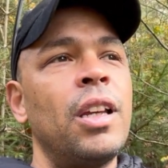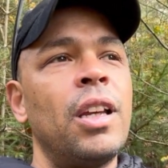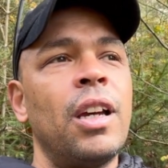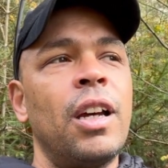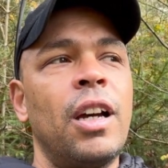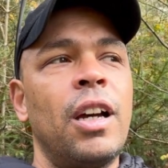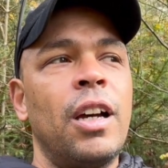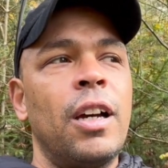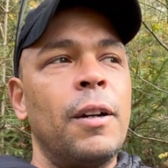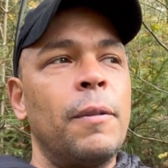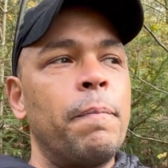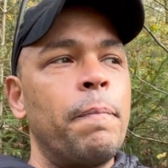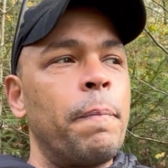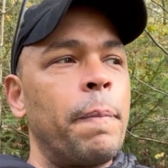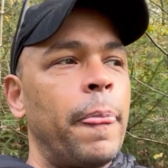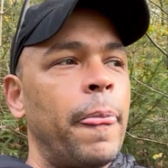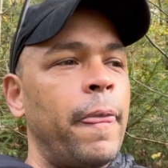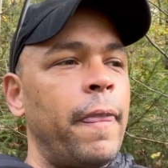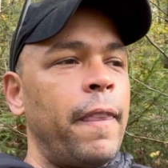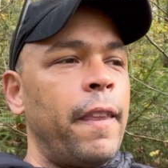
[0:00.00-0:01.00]
Um,
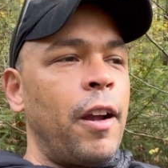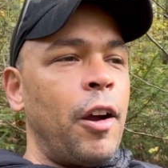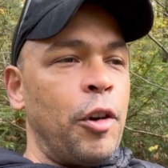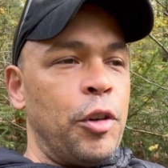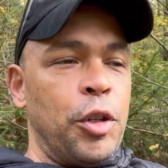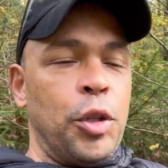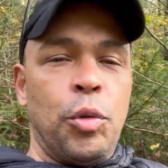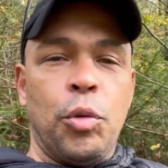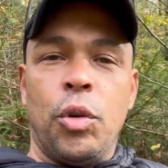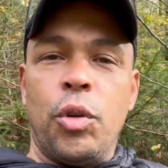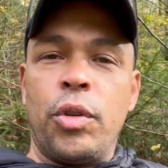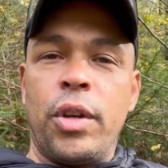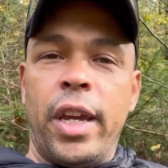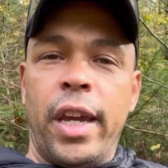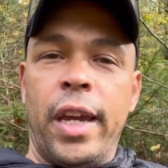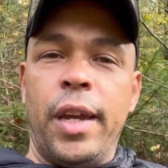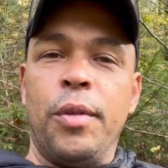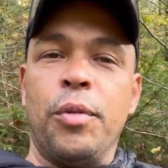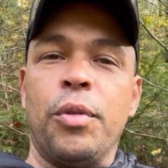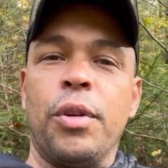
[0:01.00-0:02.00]
are you
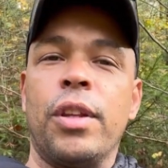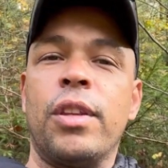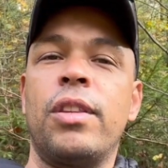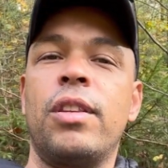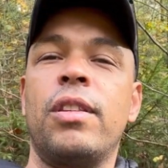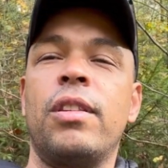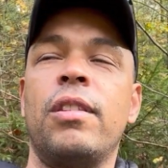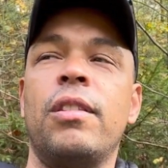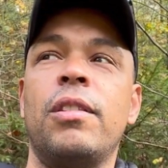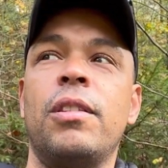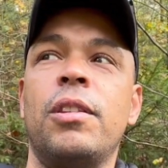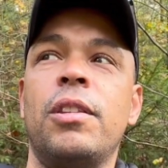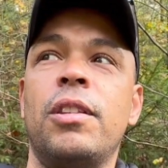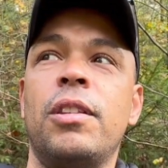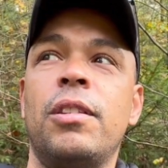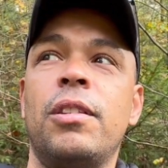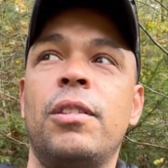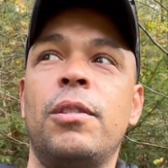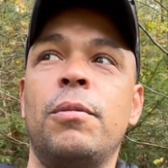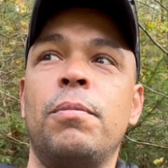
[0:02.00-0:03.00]
okay with
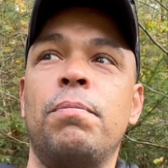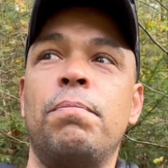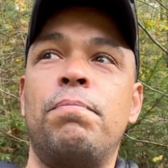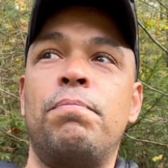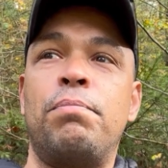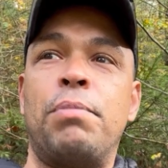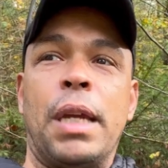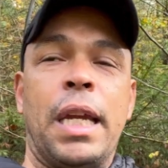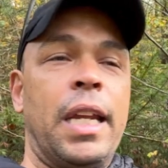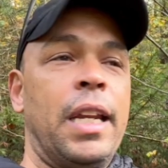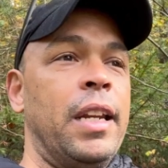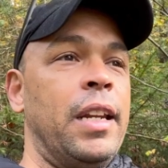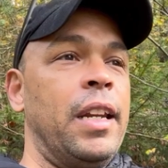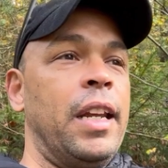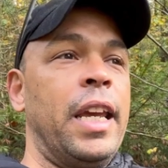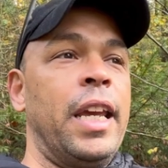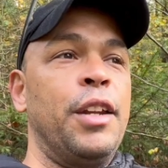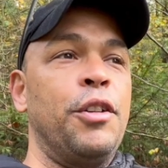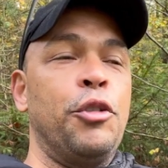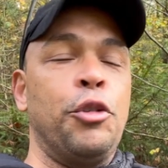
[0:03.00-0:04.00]
being
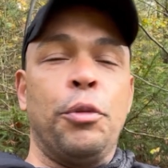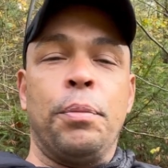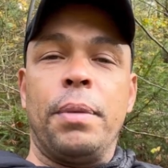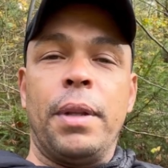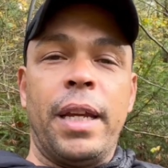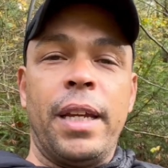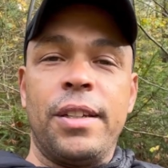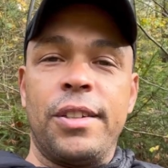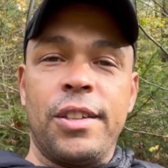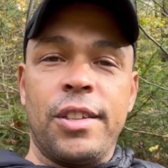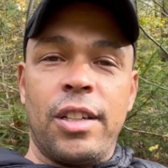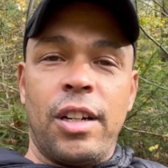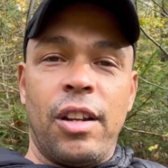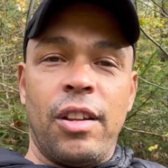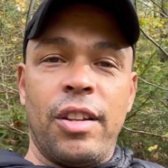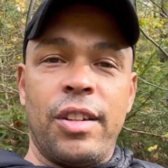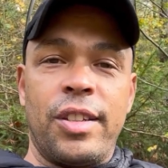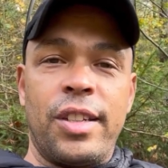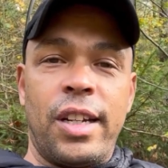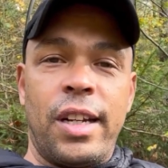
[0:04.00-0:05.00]
in new places all
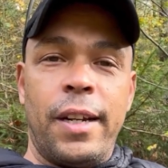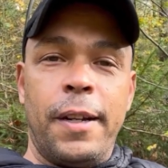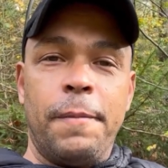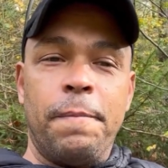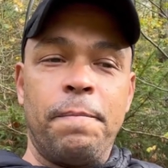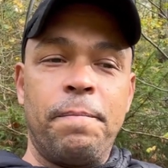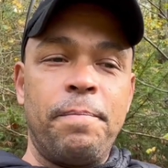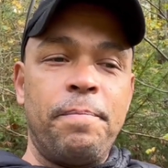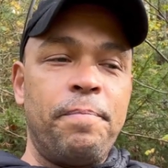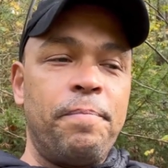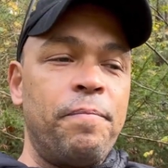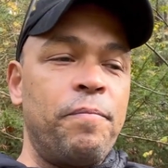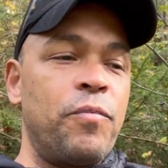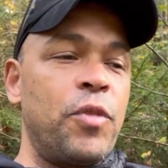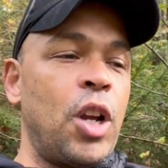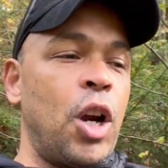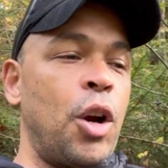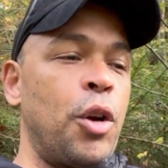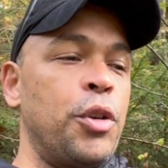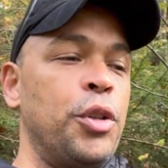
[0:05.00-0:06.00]
the time?
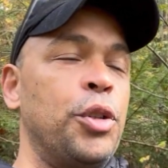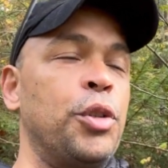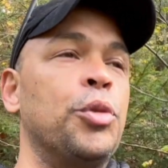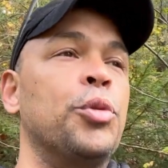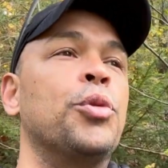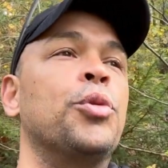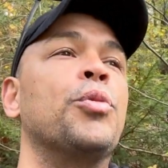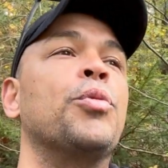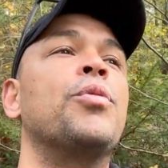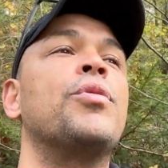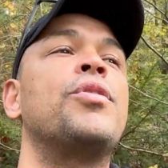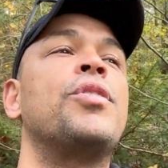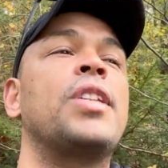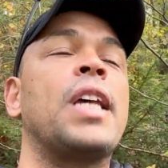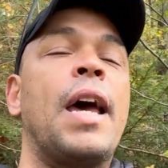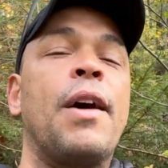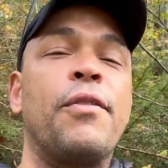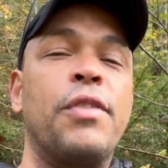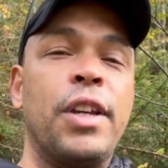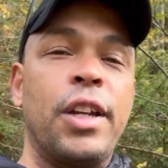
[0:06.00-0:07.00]
Are you
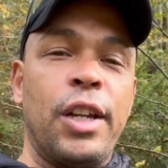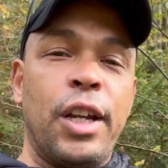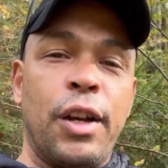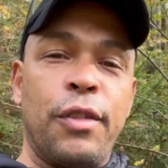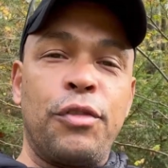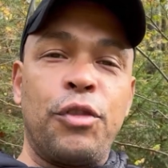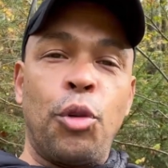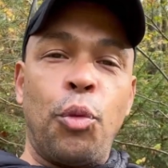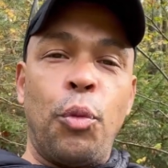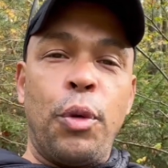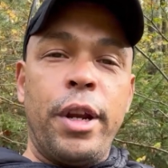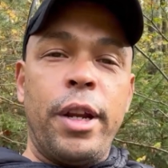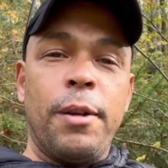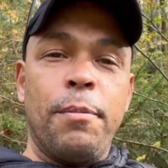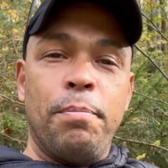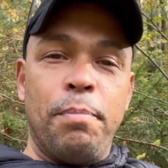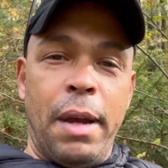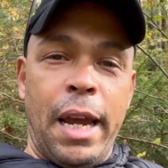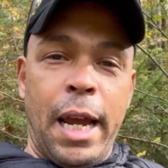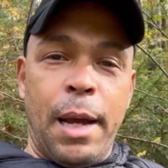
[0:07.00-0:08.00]
savvy enough to read a
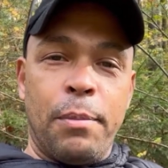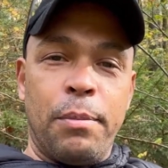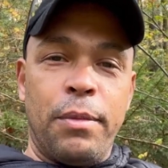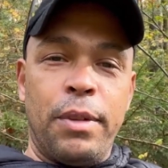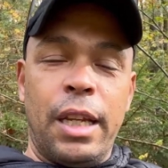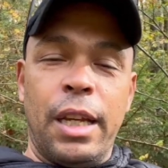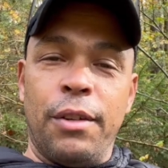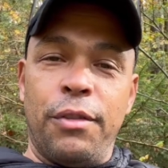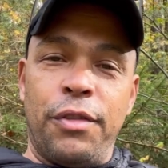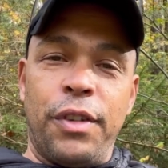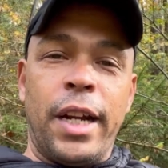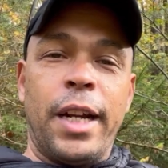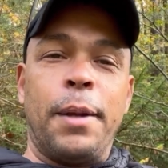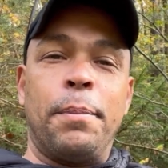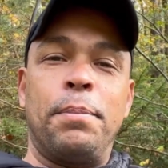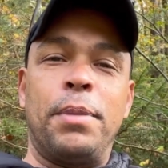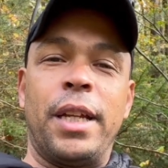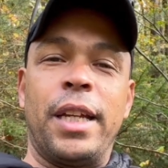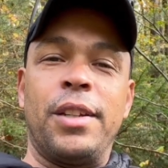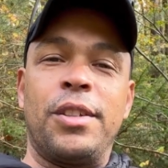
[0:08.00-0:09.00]
map and find a
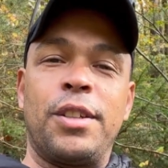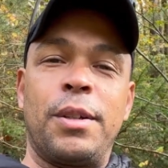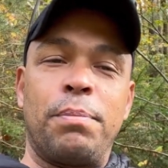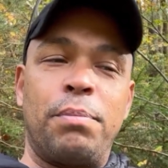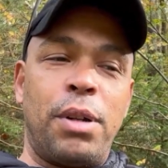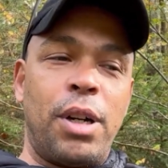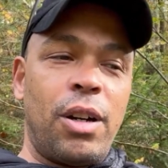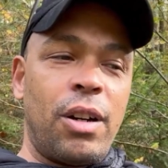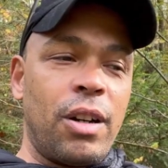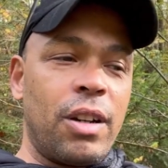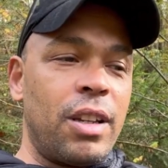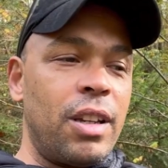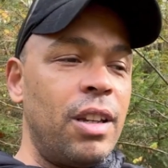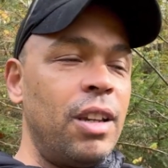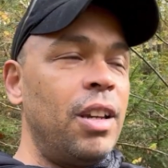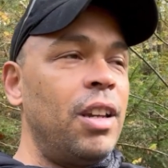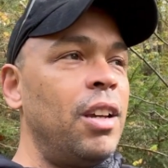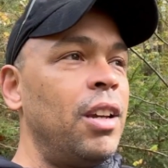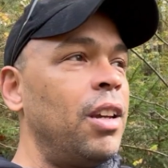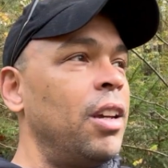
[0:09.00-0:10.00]
place to park?
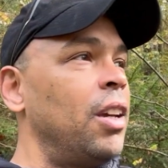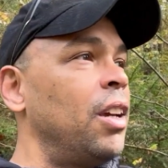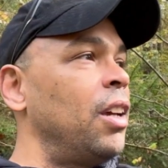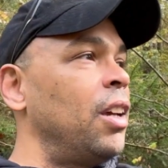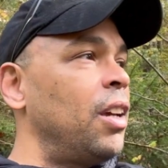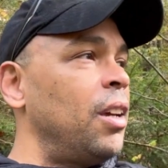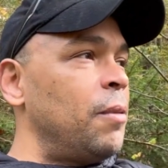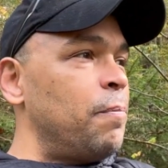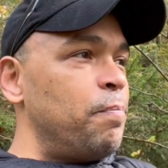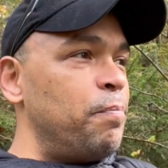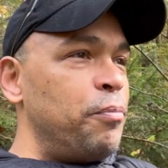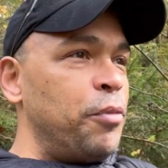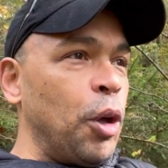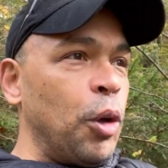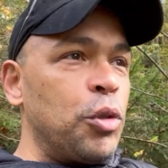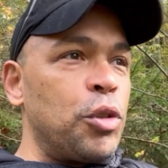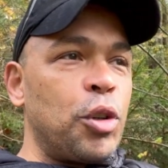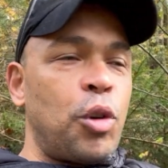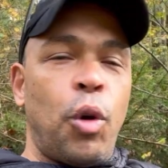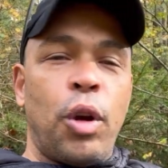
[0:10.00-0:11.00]

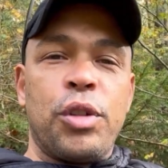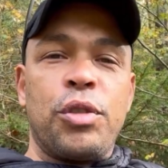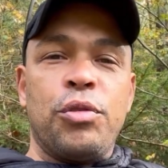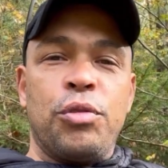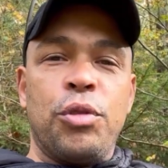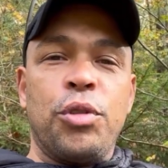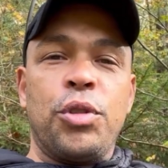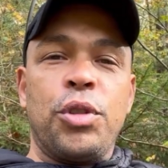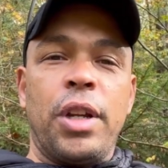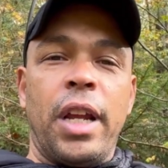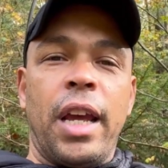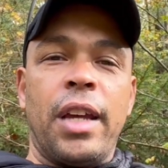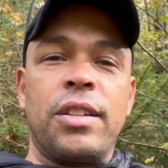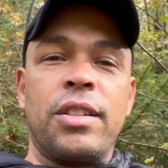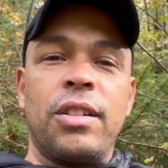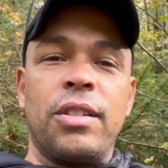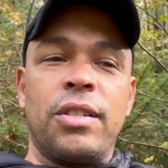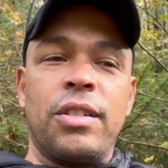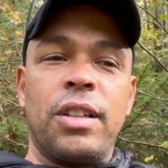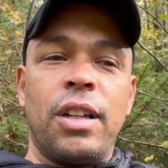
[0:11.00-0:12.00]
Those are questions you should ask
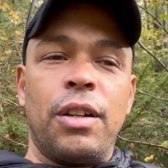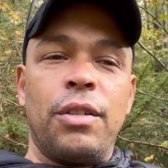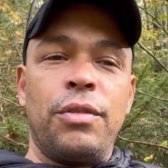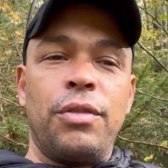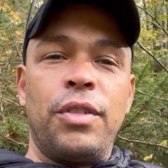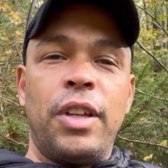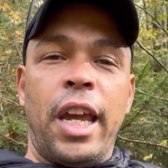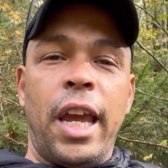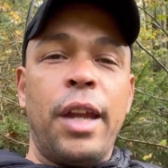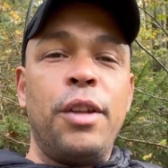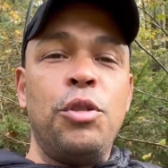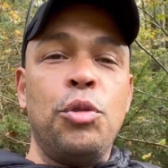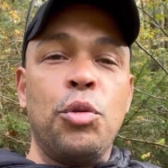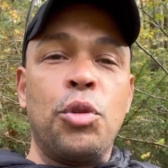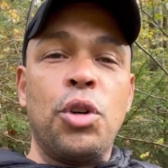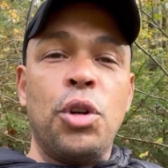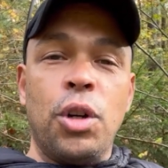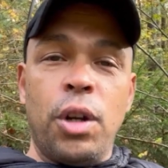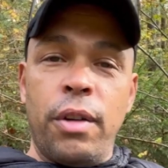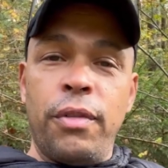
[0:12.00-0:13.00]
yourself. Can you
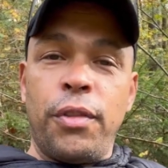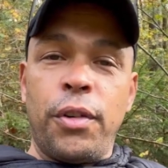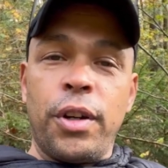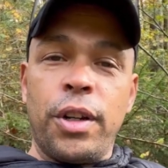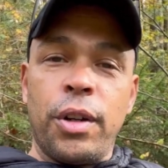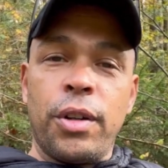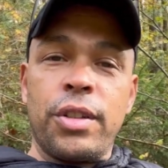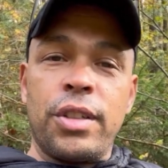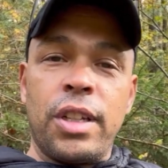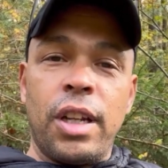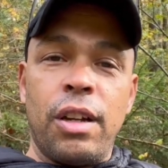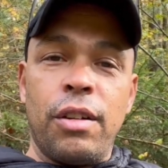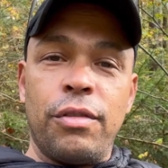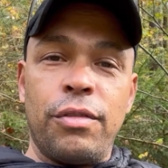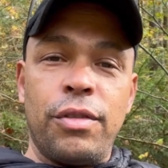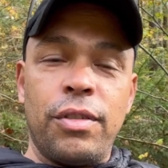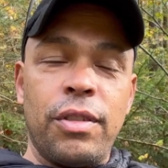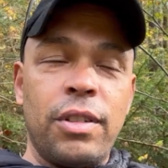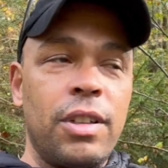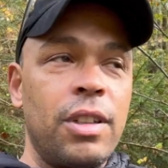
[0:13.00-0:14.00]
cook for
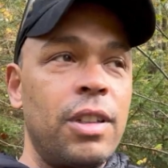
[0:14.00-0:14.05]
yourself?